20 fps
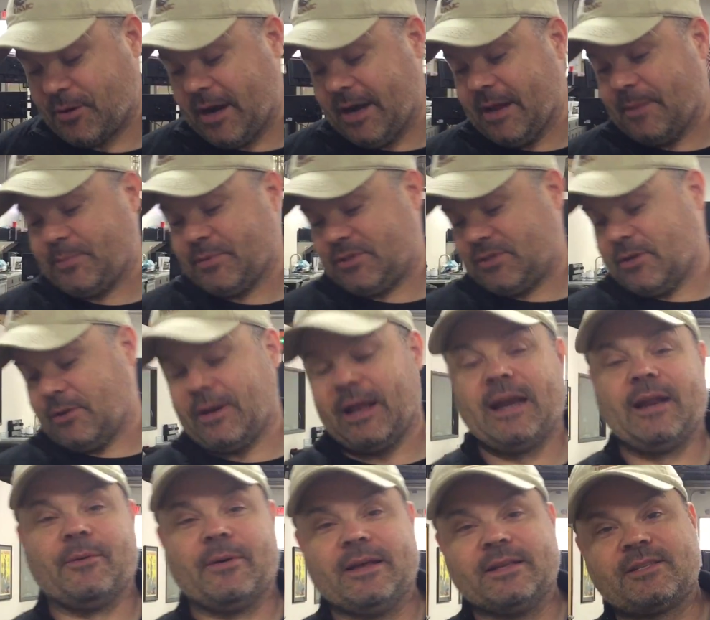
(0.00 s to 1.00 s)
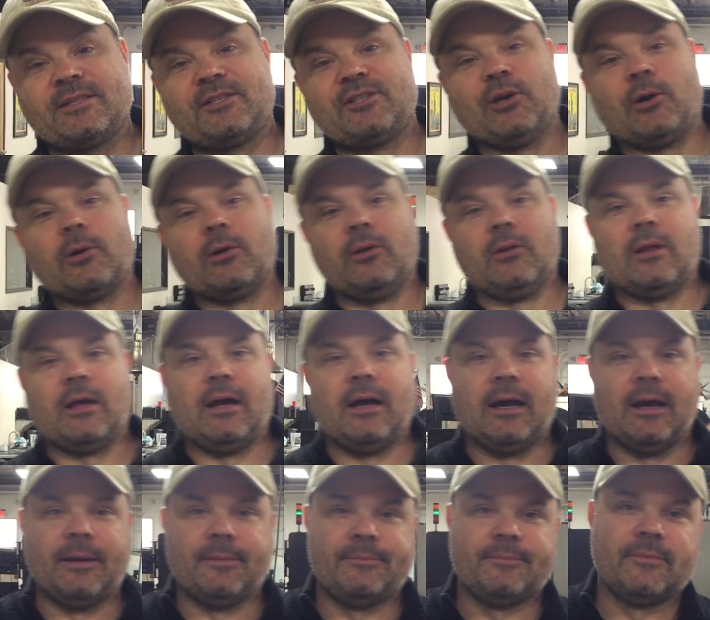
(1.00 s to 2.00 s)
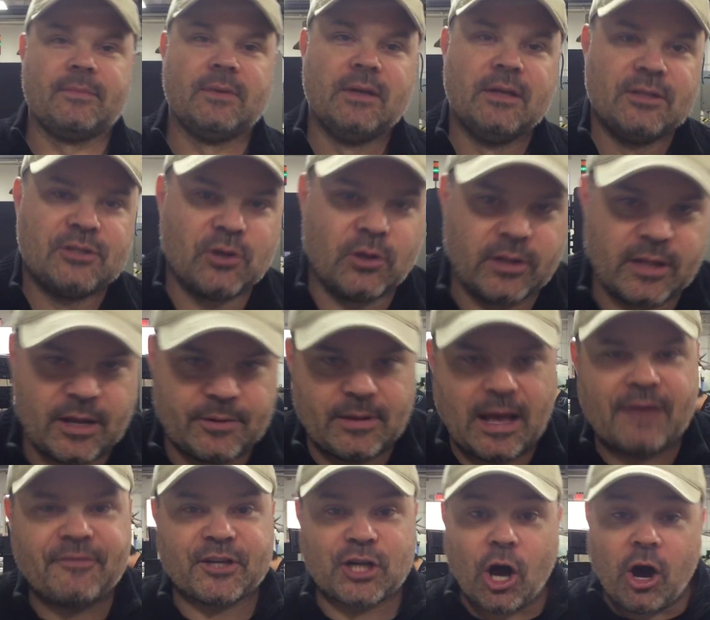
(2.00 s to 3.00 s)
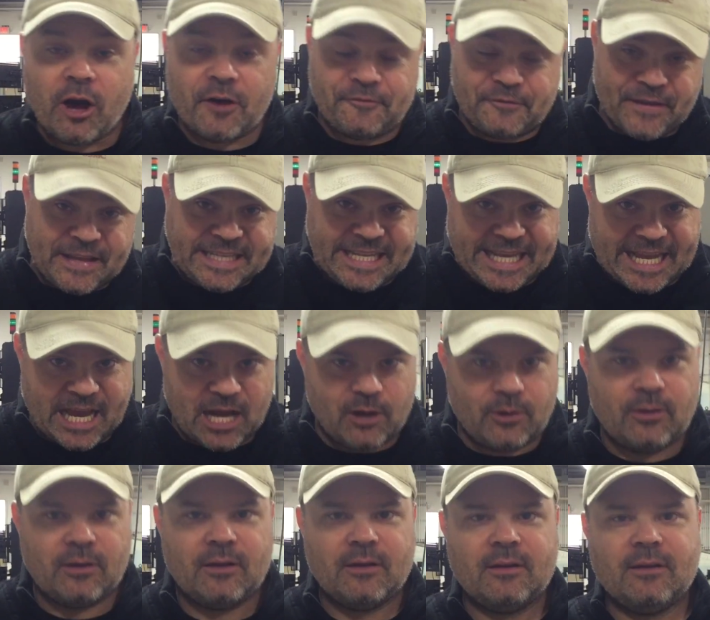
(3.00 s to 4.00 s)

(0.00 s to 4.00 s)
great episode. Anyways, totally I haven't got a video.